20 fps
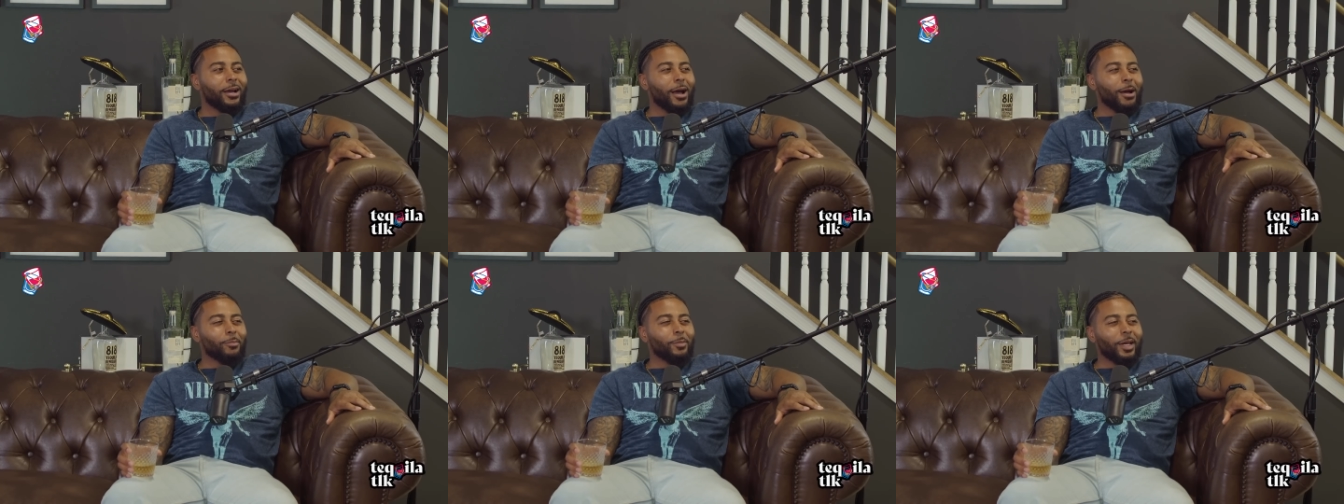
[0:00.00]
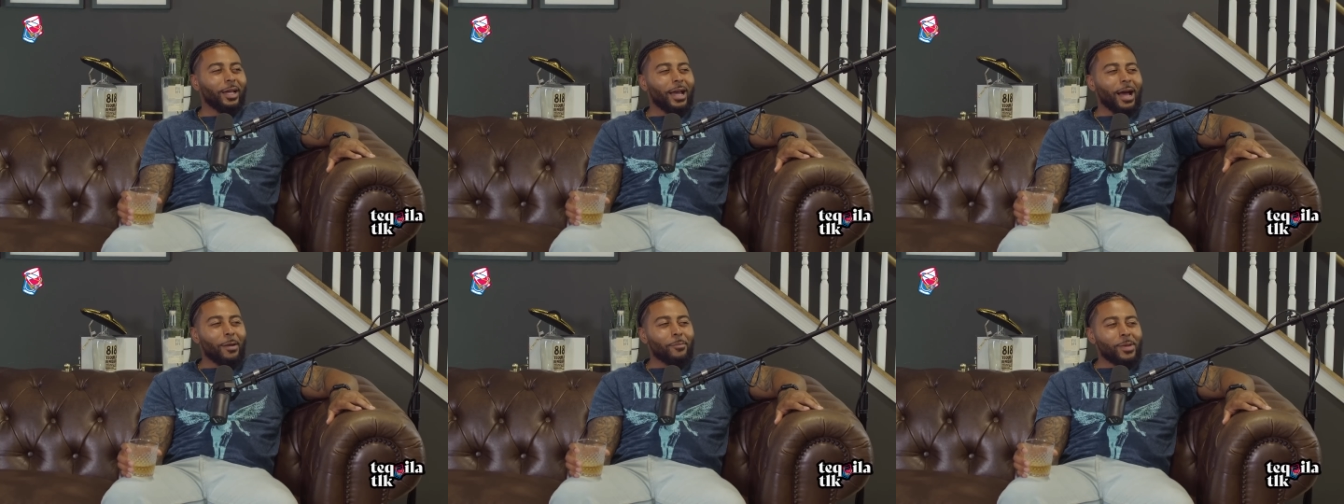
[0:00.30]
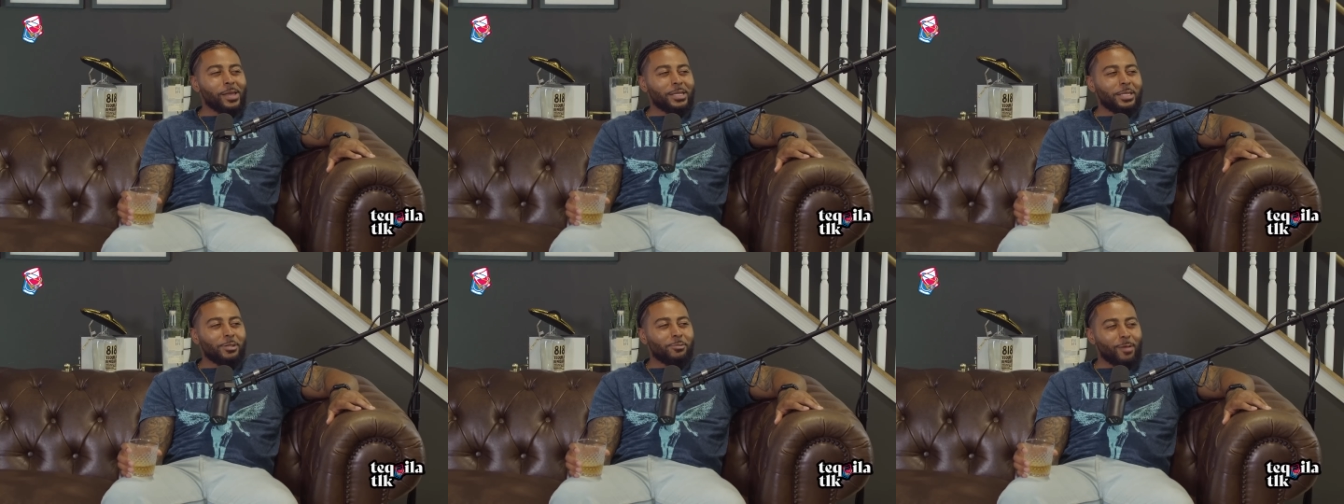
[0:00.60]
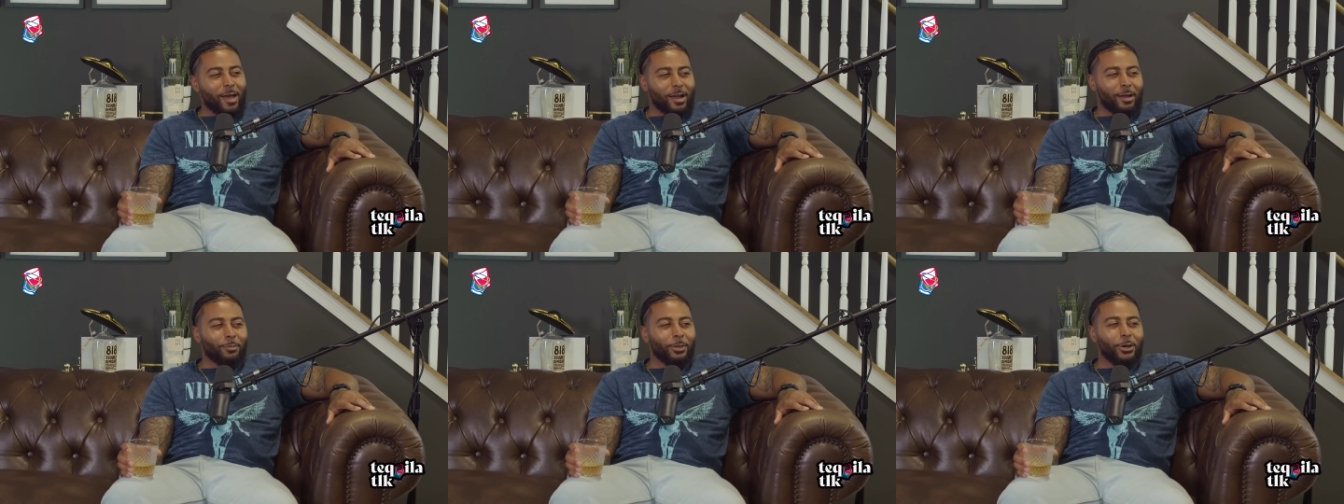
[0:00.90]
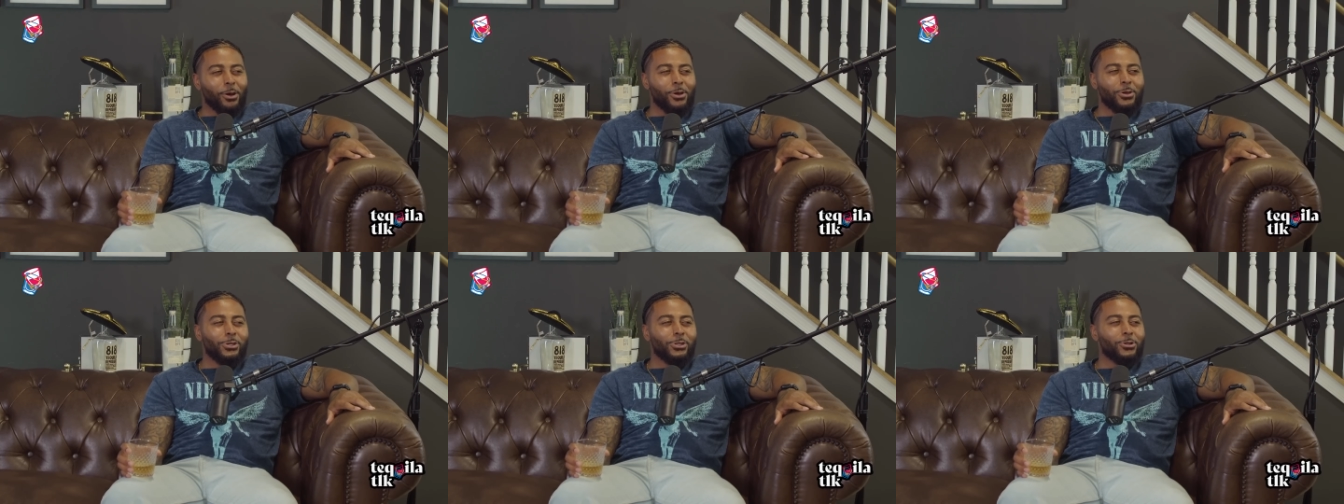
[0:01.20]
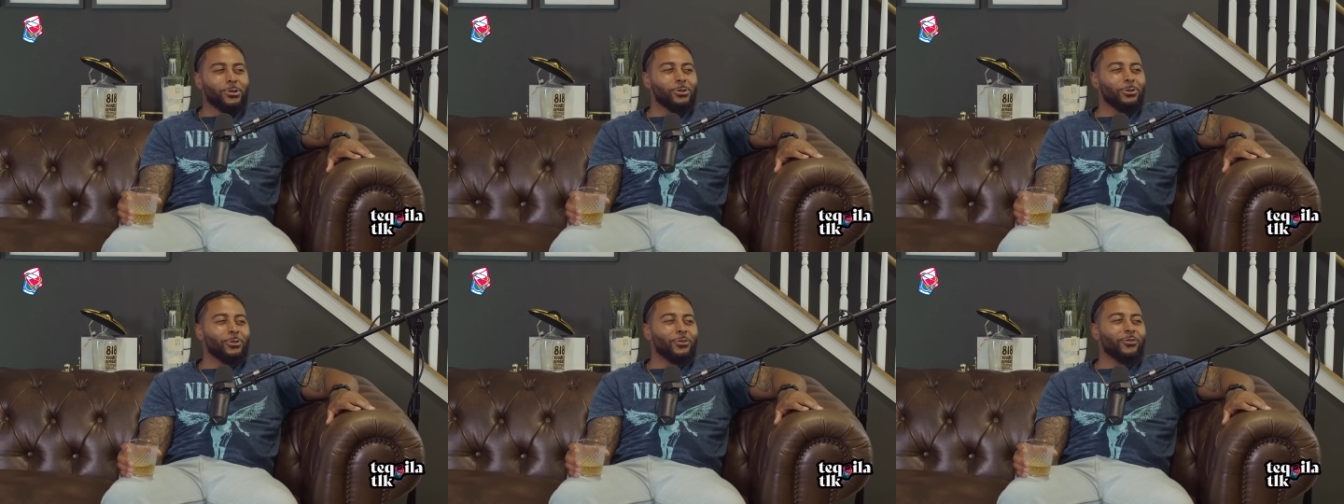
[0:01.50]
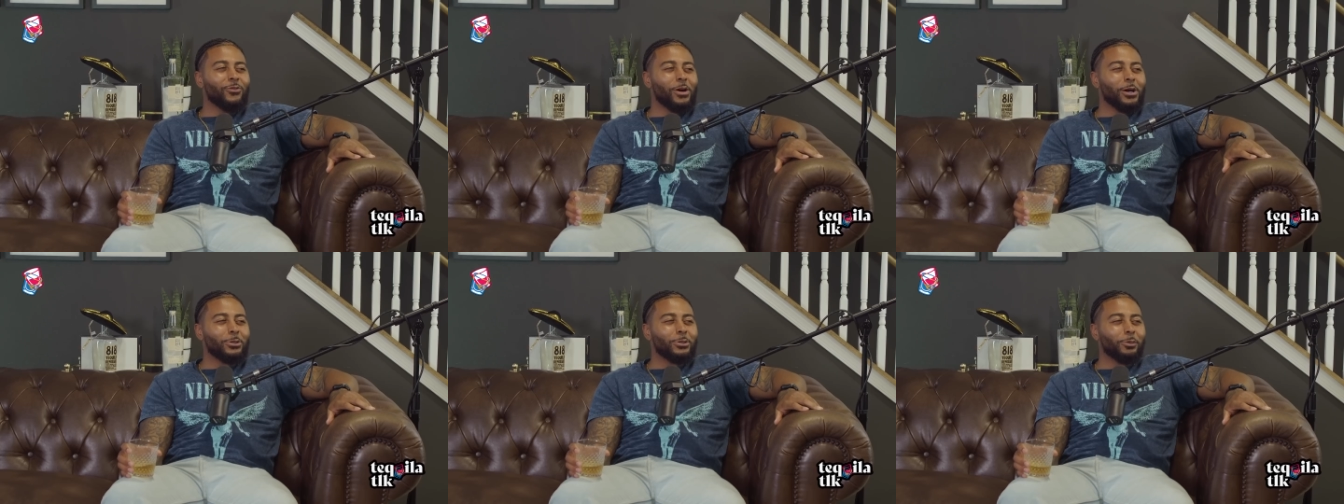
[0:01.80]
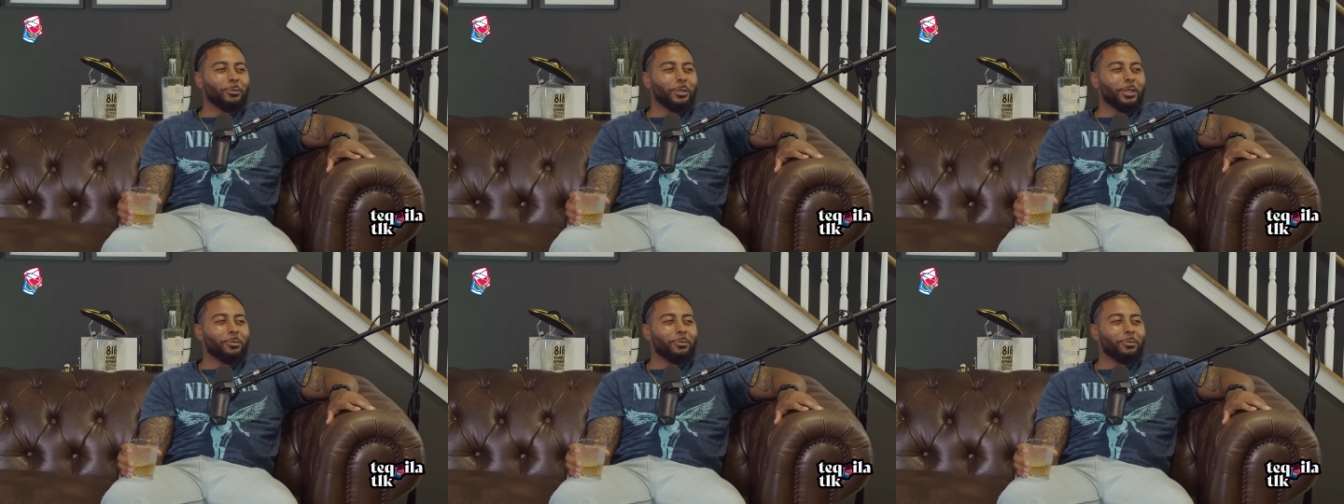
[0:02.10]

I messaged back, I'm like, are you sure Lou fucks with me?